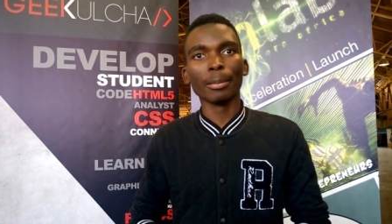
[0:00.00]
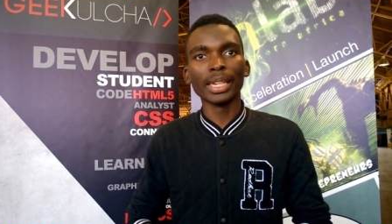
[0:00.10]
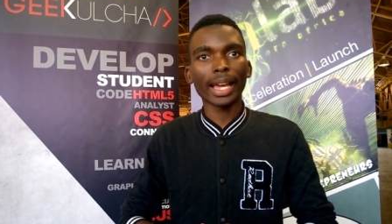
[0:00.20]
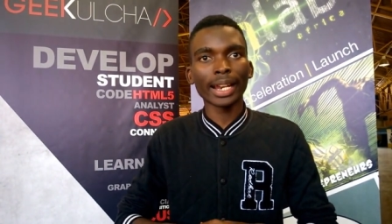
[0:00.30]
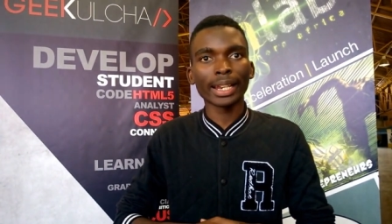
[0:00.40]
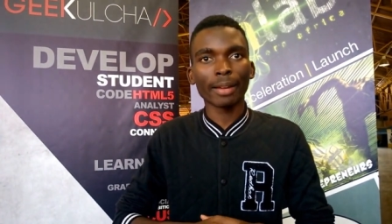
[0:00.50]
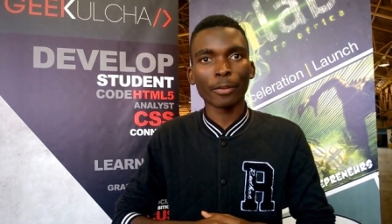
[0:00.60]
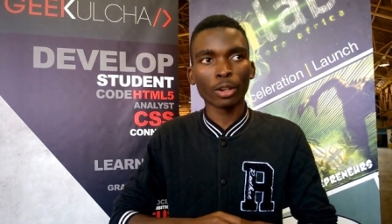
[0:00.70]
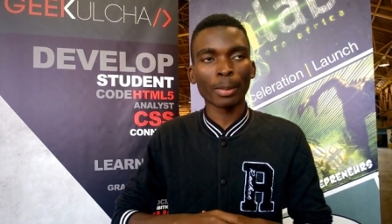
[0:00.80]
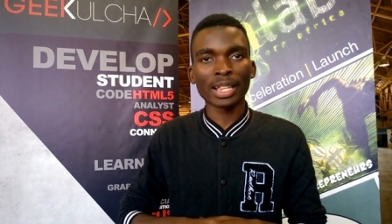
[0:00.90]
Me and a
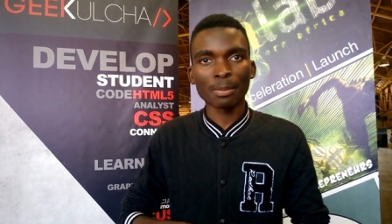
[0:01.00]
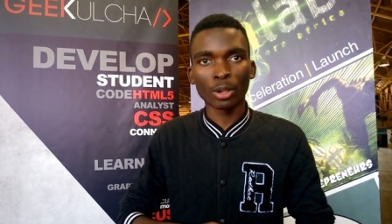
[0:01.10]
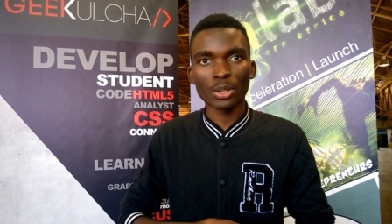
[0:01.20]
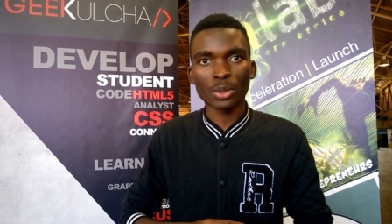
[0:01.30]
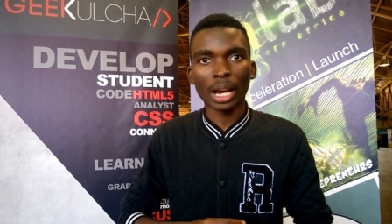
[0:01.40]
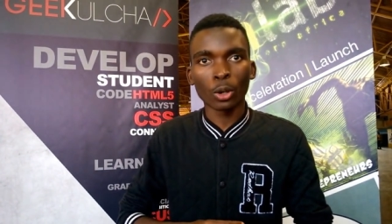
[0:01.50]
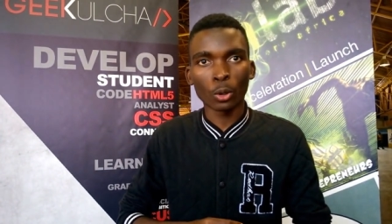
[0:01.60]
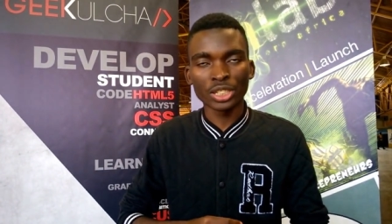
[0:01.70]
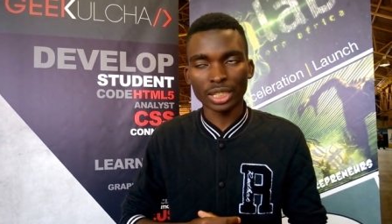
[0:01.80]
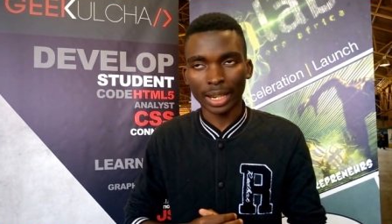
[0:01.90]
friend of mine, Scoliso, are
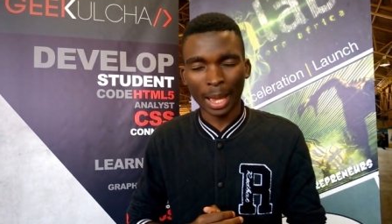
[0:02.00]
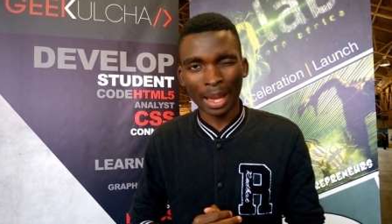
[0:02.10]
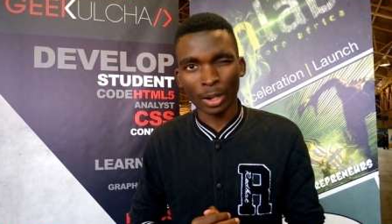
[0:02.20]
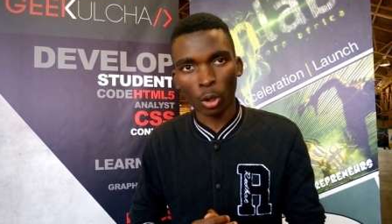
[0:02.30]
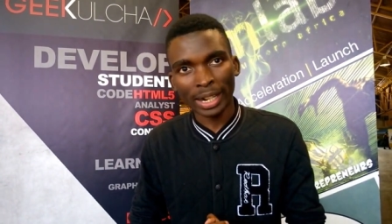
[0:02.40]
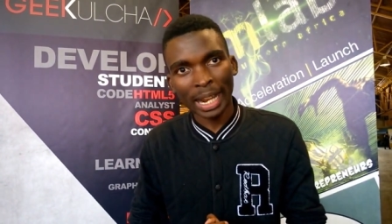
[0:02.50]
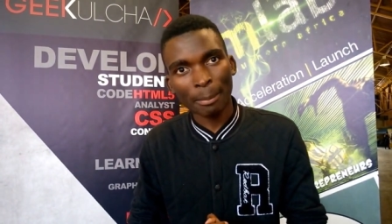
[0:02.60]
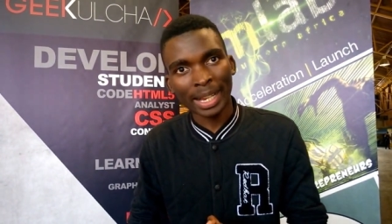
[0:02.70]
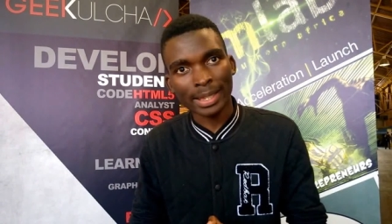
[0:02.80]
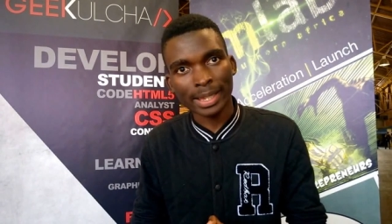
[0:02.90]
launching an online
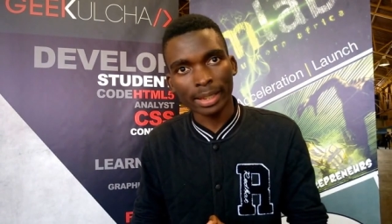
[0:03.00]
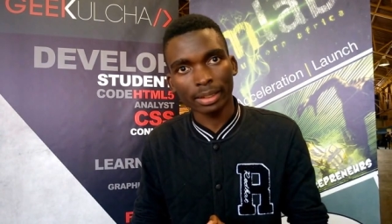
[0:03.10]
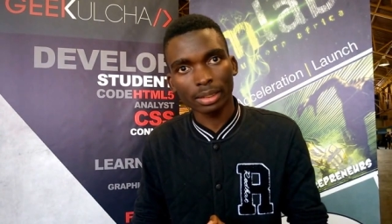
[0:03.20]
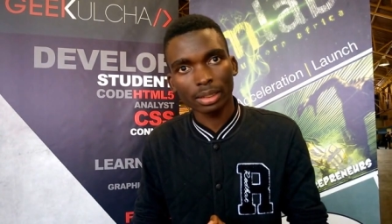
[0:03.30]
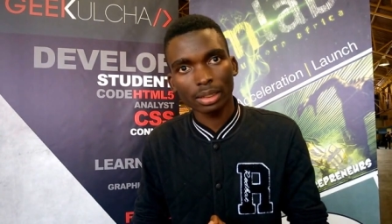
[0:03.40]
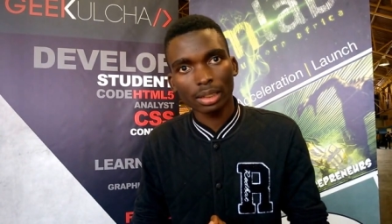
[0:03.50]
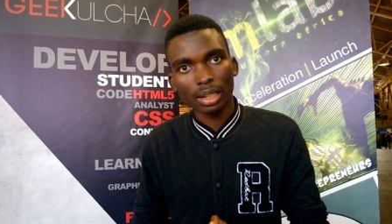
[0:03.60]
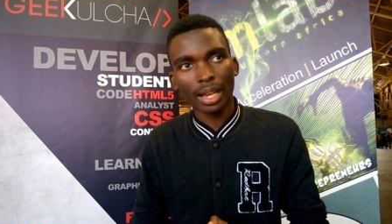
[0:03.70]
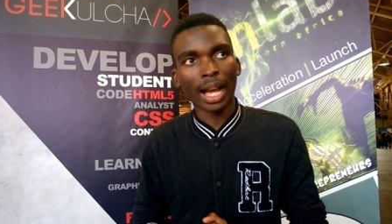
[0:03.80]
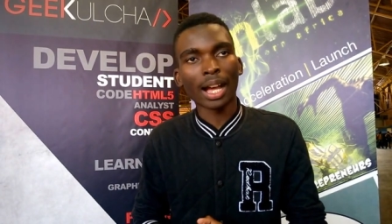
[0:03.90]
magazine.
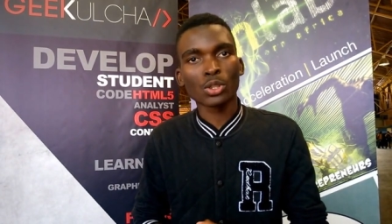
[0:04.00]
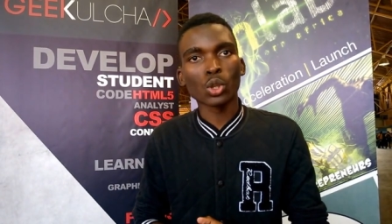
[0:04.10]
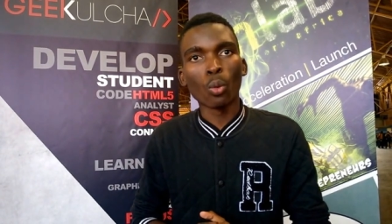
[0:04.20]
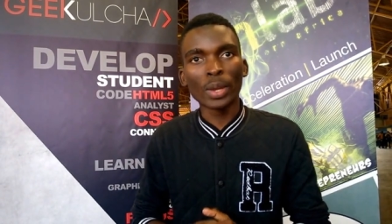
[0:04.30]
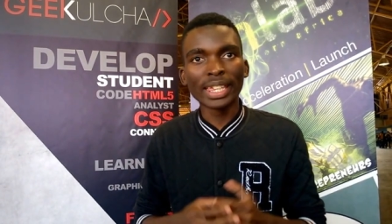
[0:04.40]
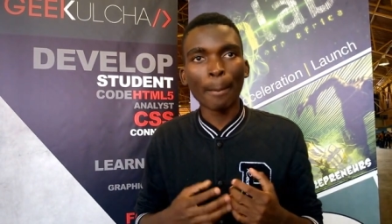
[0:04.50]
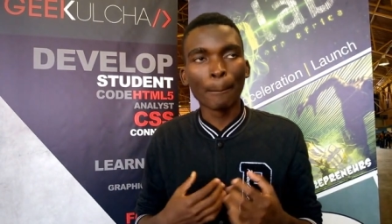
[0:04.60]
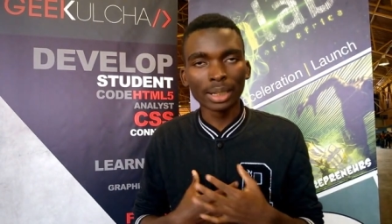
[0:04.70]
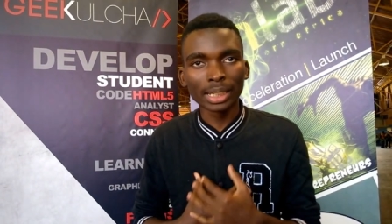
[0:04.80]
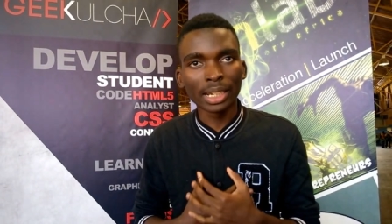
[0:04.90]
So we are
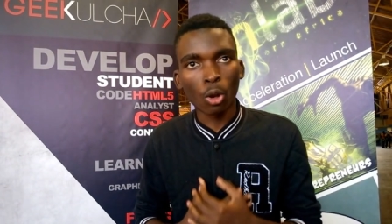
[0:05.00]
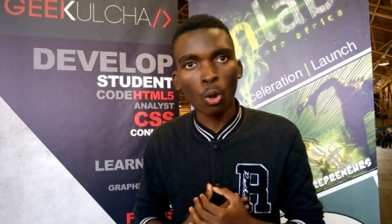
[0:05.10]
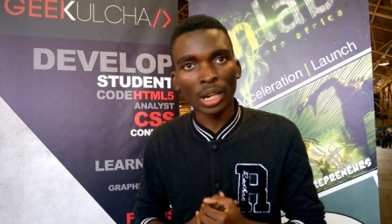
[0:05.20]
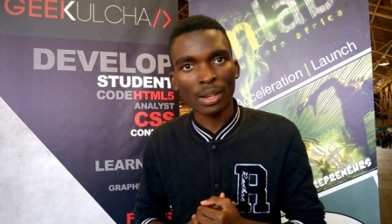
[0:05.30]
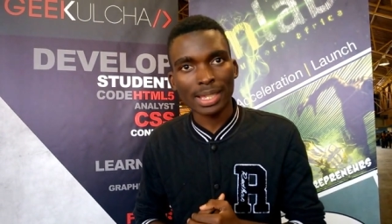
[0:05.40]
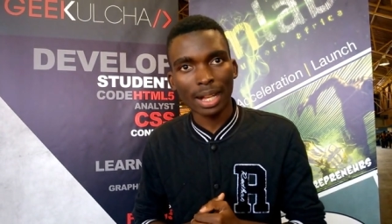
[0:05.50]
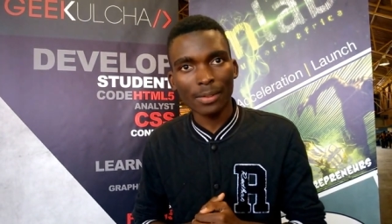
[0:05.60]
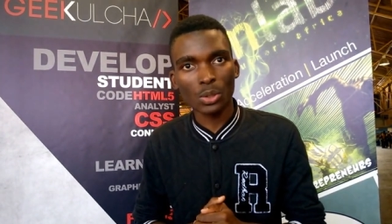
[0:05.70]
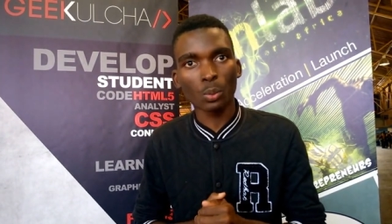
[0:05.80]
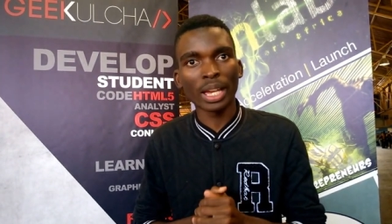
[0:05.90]
building the code
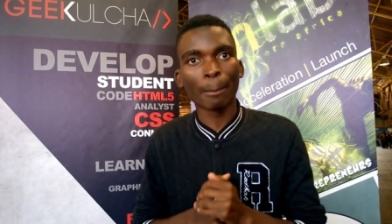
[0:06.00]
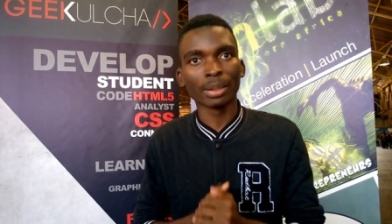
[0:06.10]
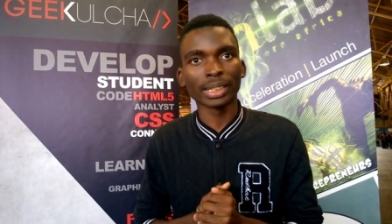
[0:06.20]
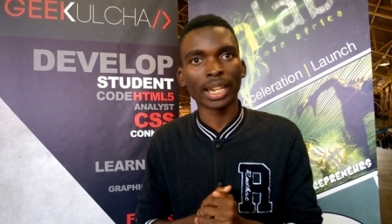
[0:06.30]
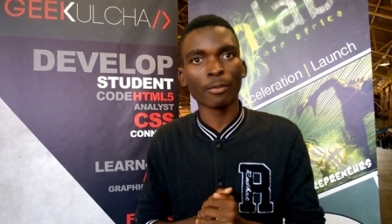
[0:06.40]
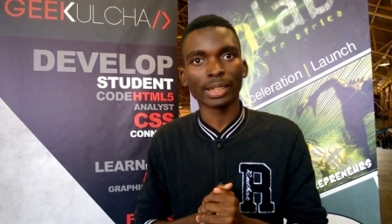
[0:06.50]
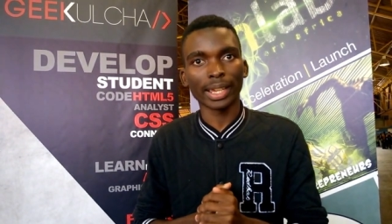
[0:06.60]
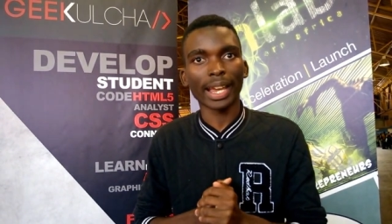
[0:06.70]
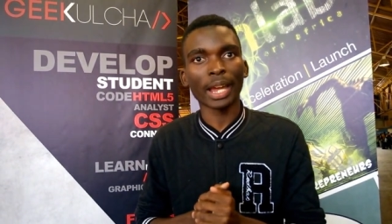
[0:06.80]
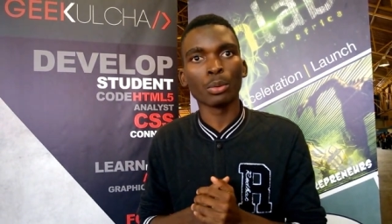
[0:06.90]
ourselves, we are building
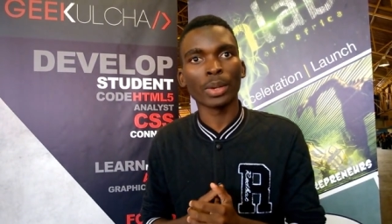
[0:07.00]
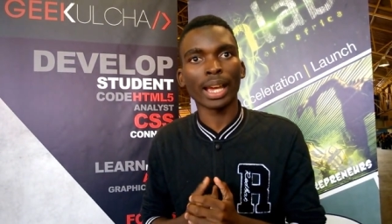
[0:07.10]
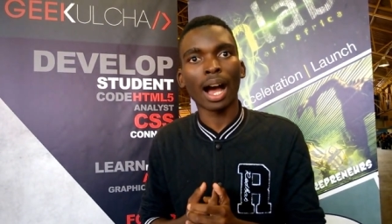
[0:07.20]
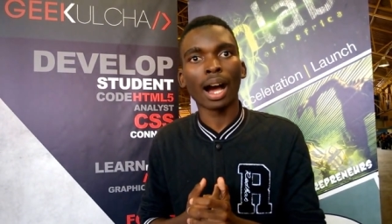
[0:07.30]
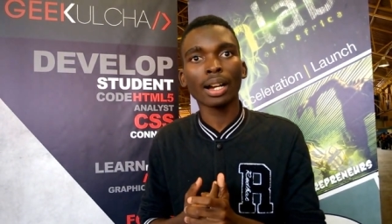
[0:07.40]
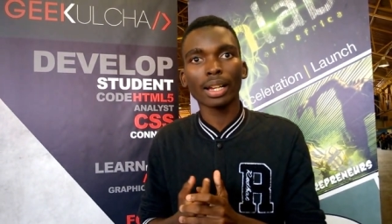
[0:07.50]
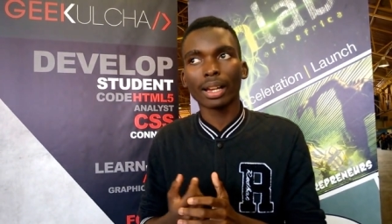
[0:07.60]
everything, and we are